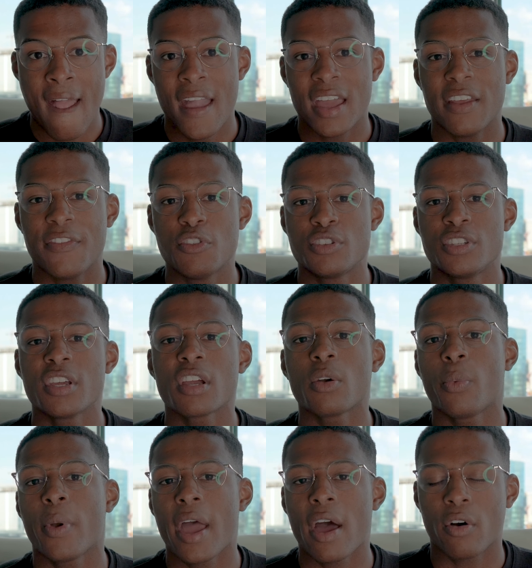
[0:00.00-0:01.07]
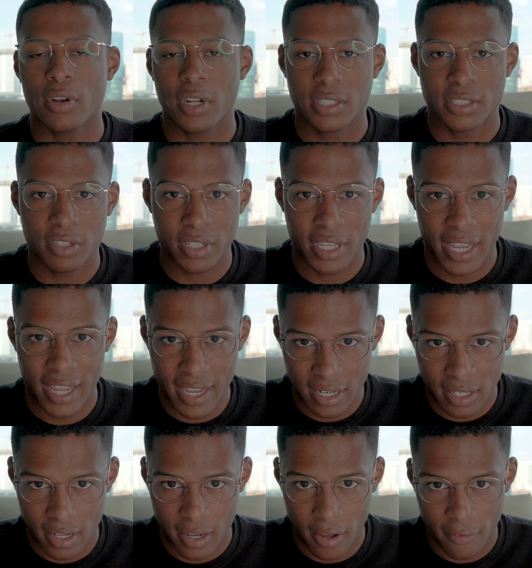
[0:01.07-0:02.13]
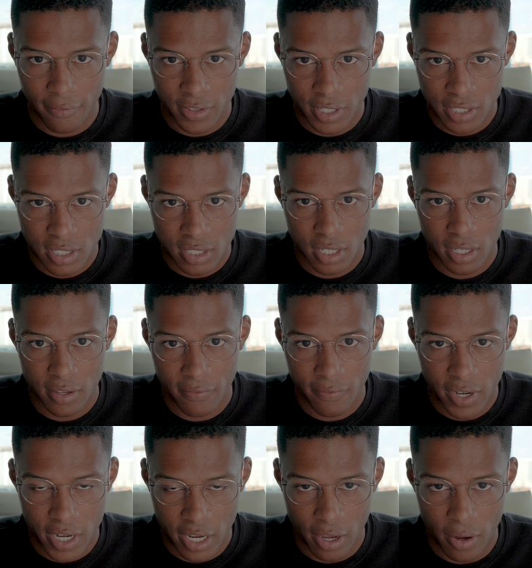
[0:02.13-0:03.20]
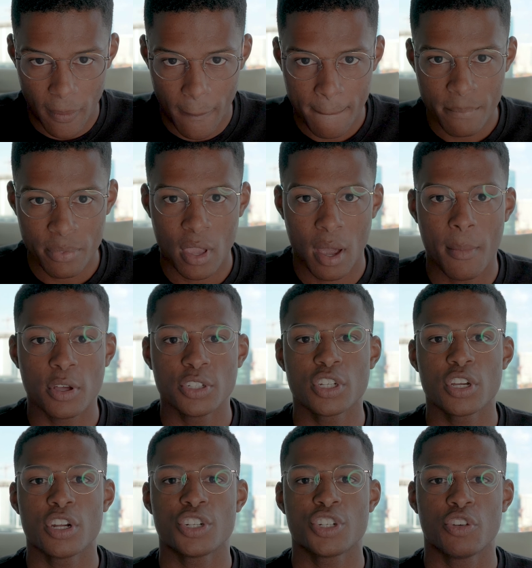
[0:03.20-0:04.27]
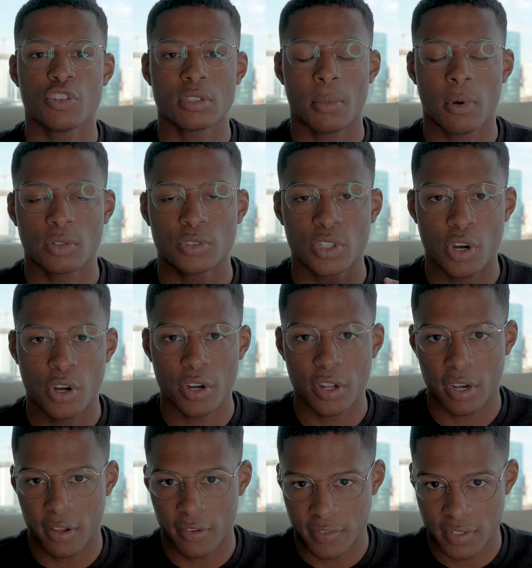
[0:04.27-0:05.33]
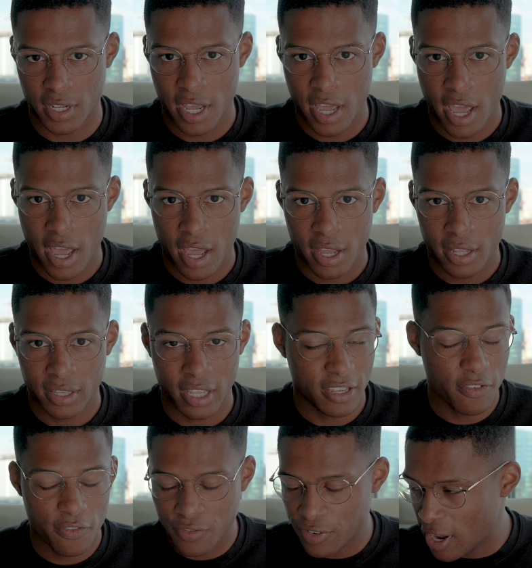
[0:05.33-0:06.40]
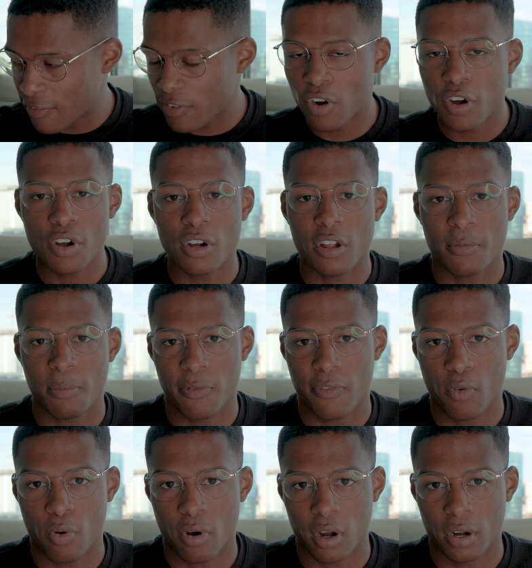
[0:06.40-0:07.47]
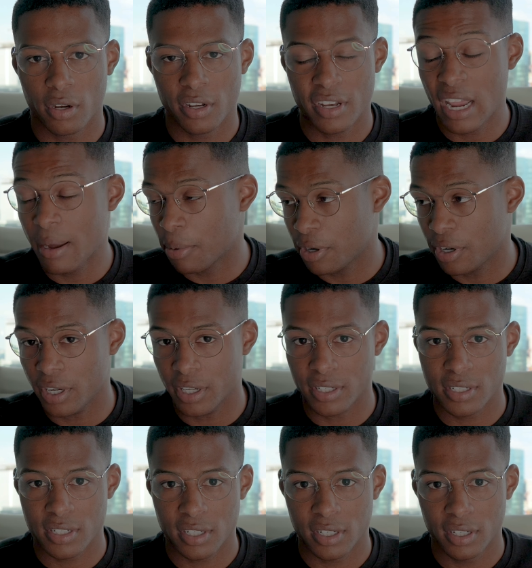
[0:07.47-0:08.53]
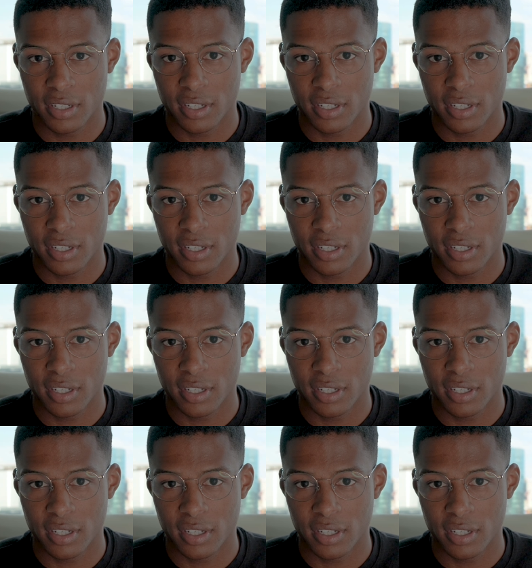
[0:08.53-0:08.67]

And if you stick around until the end of this video, I'm also going to show some alternatives that you've never heard of before, neighborhoods,